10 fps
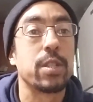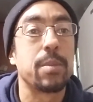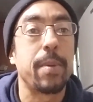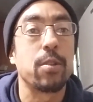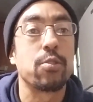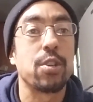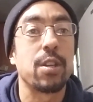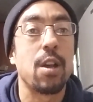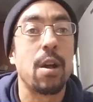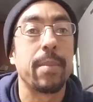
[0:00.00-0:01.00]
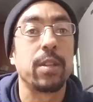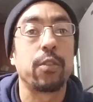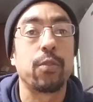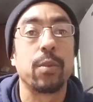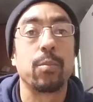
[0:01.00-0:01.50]
Disparaging comments
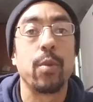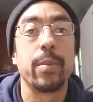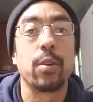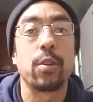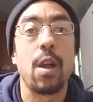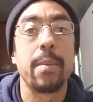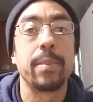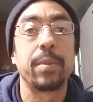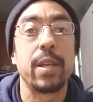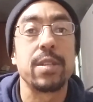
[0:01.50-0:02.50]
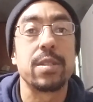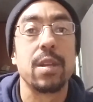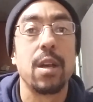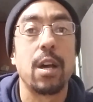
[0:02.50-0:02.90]
from women are commonplace